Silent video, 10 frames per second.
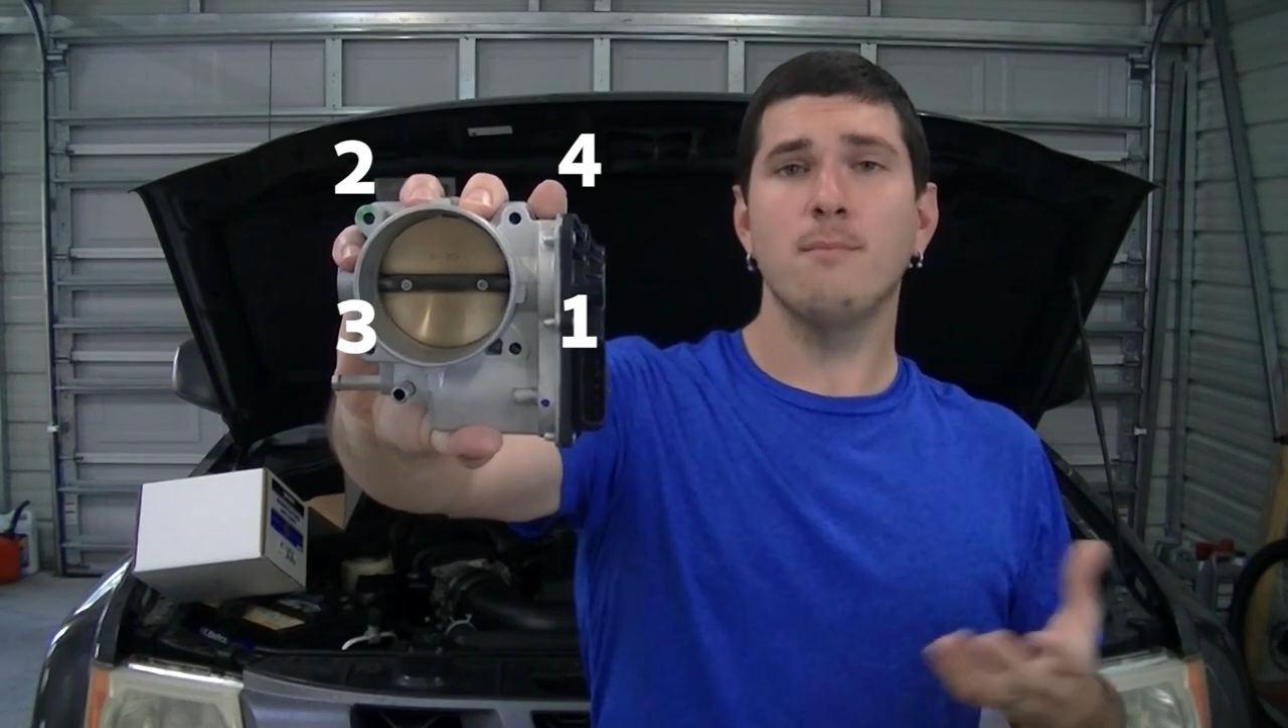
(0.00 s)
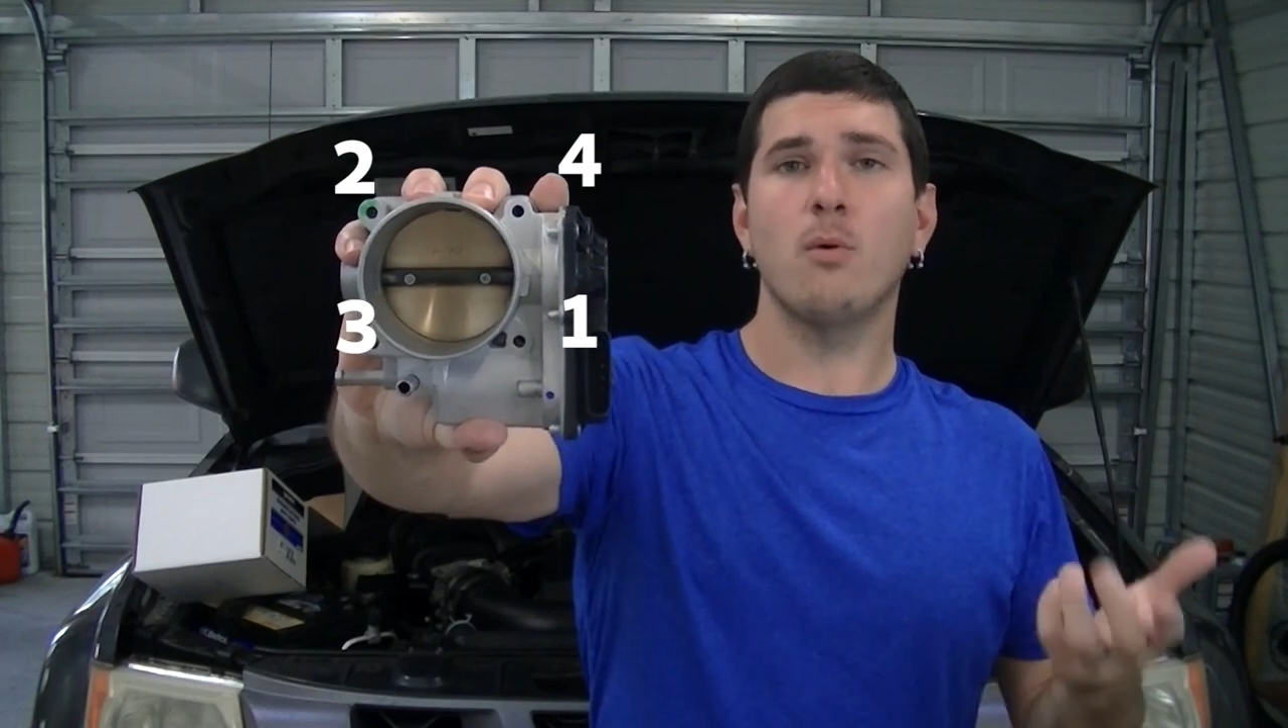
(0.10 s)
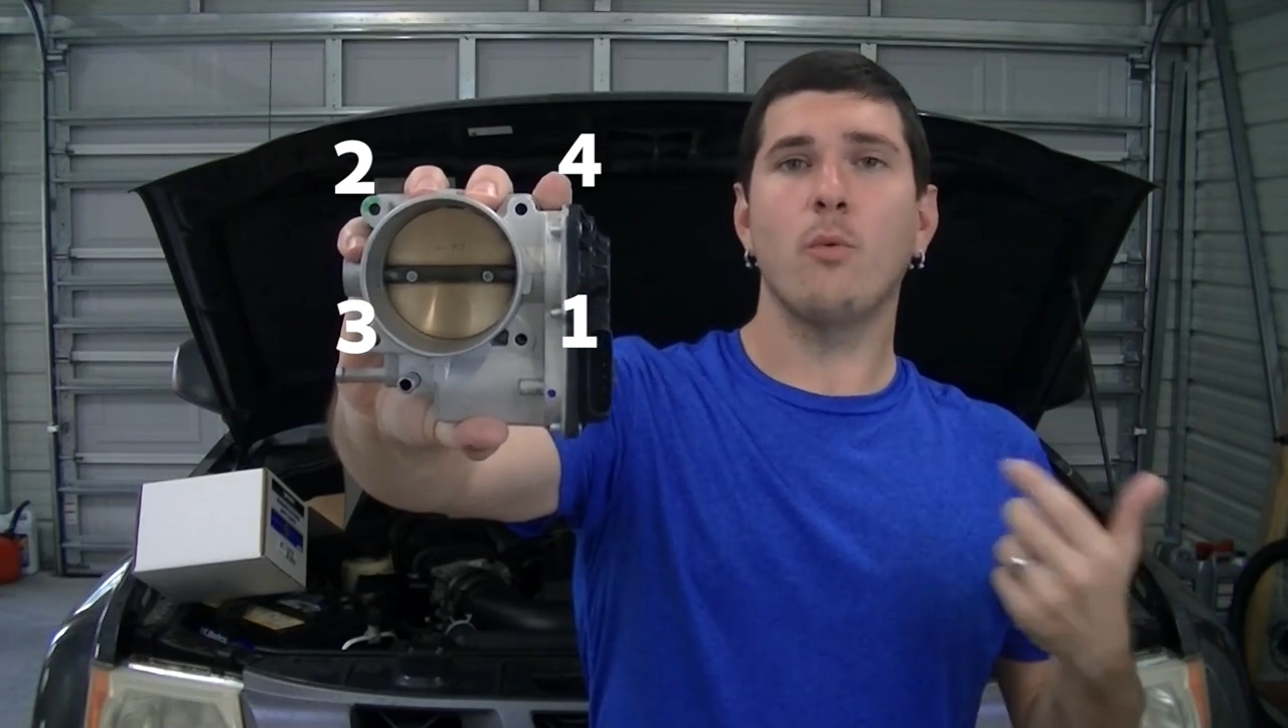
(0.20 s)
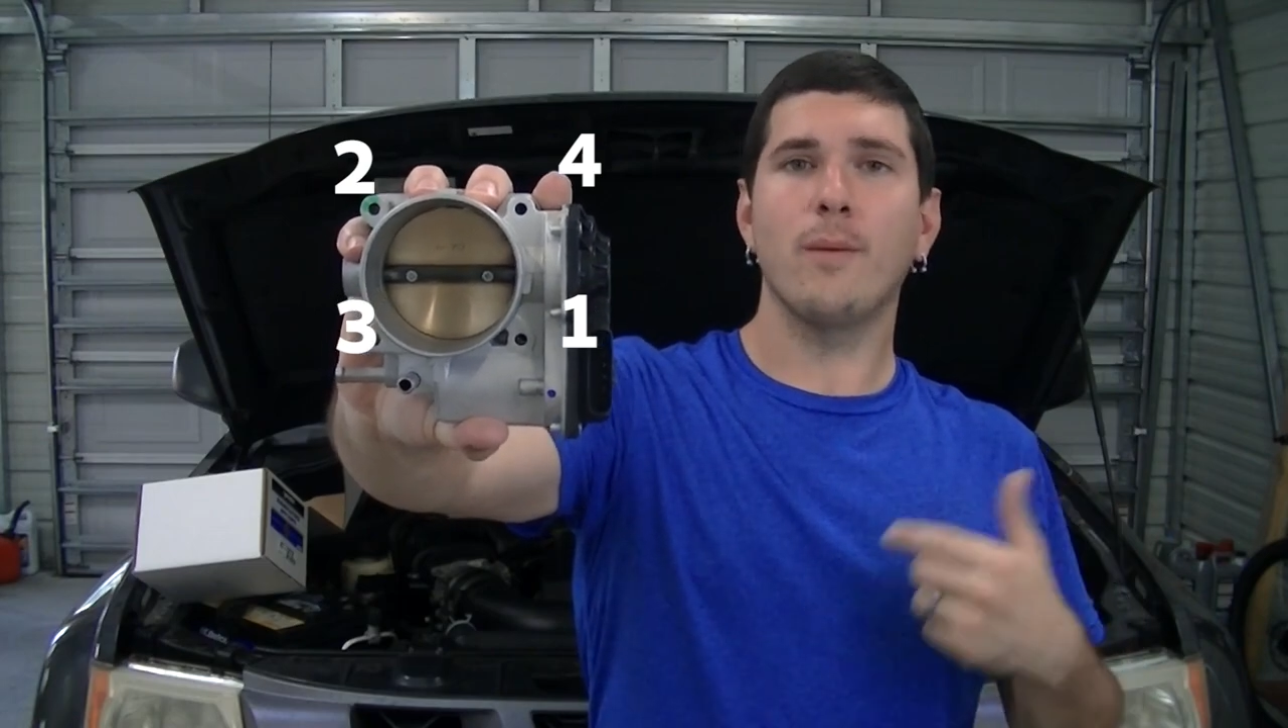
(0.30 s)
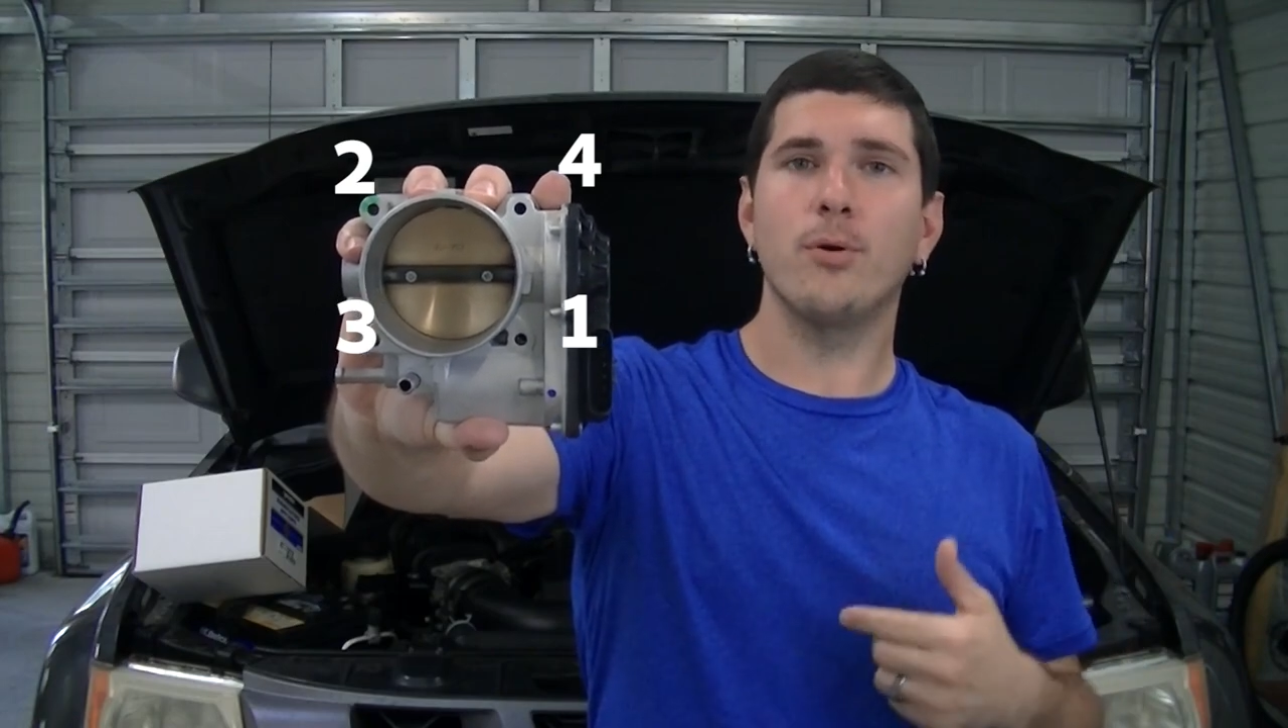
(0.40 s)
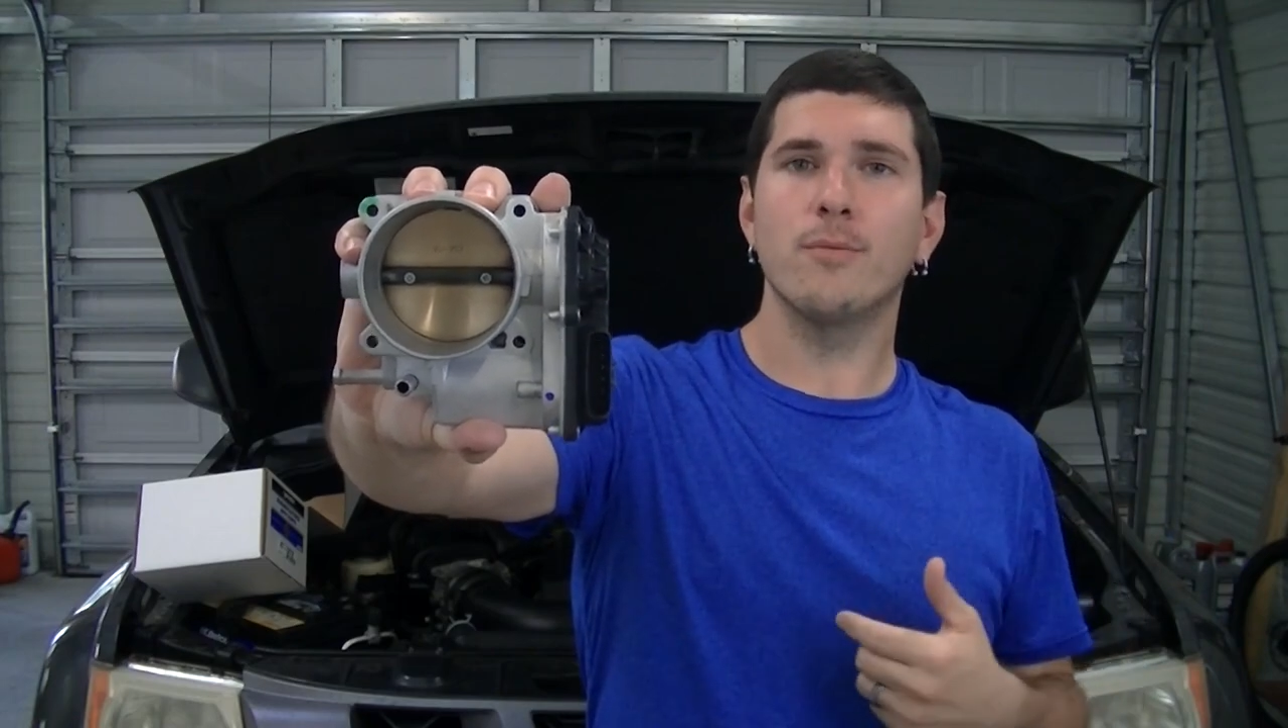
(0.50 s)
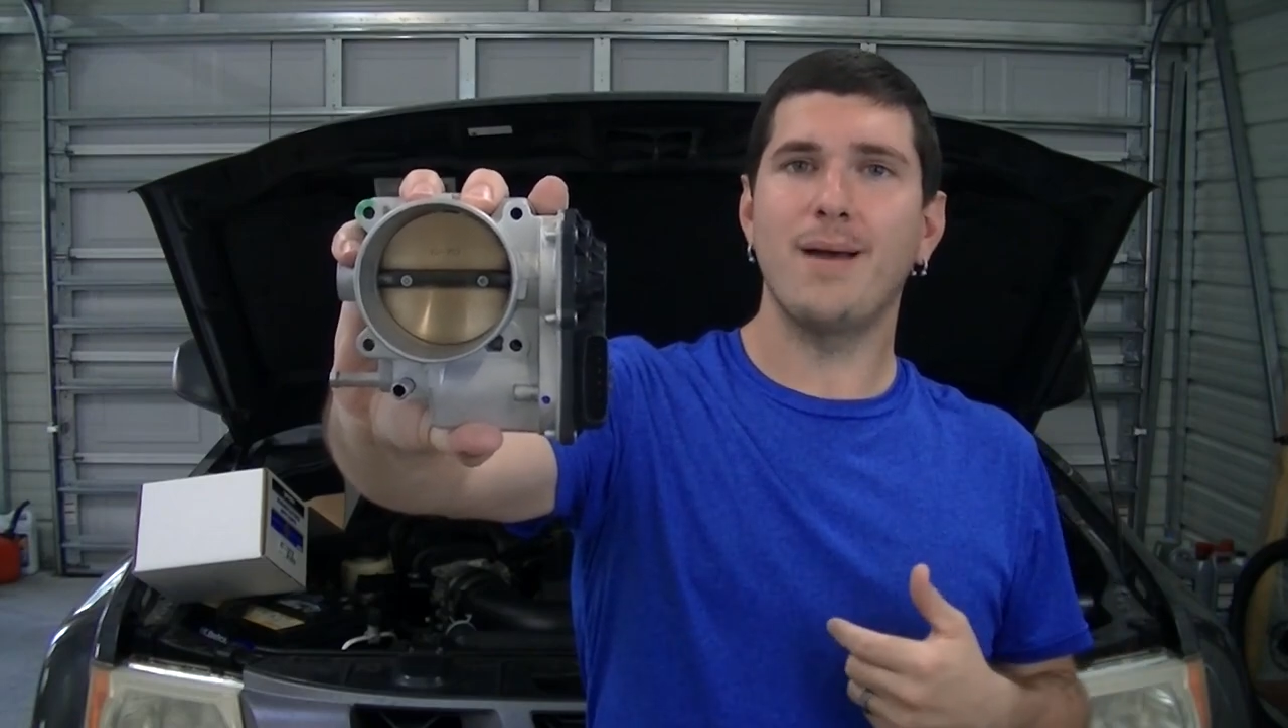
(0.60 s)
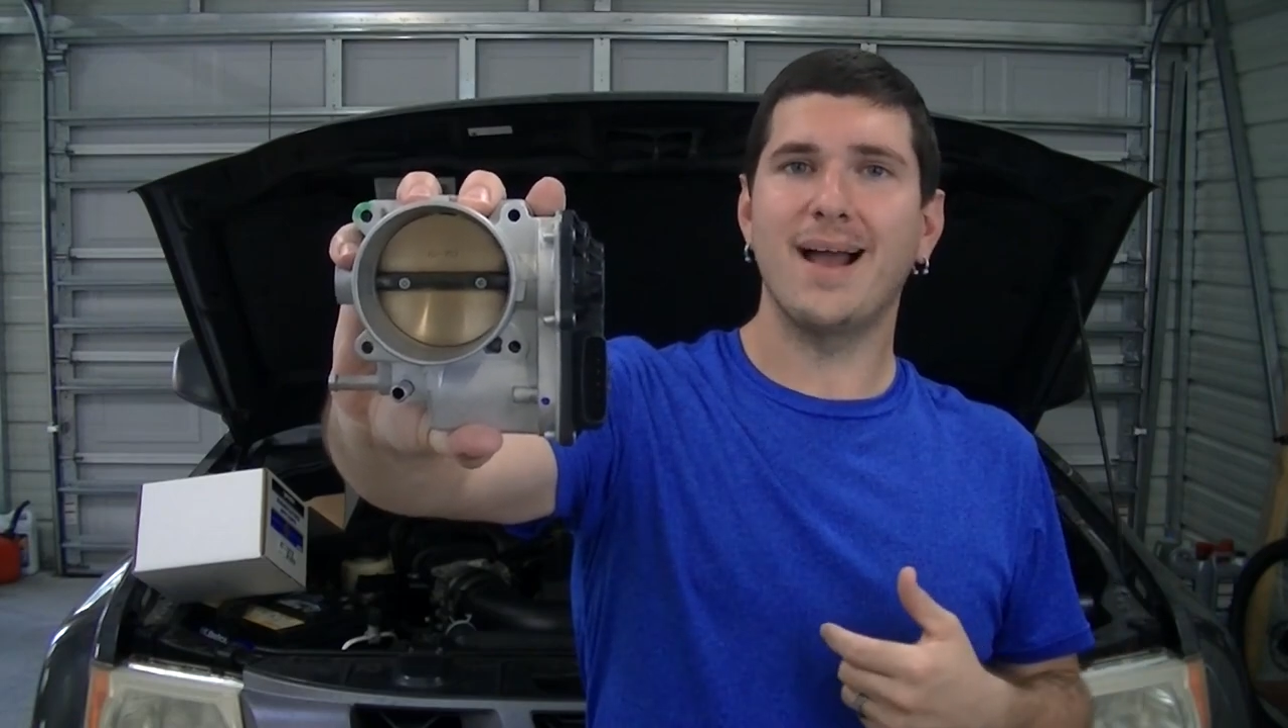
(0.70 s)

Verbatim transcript: But when we put them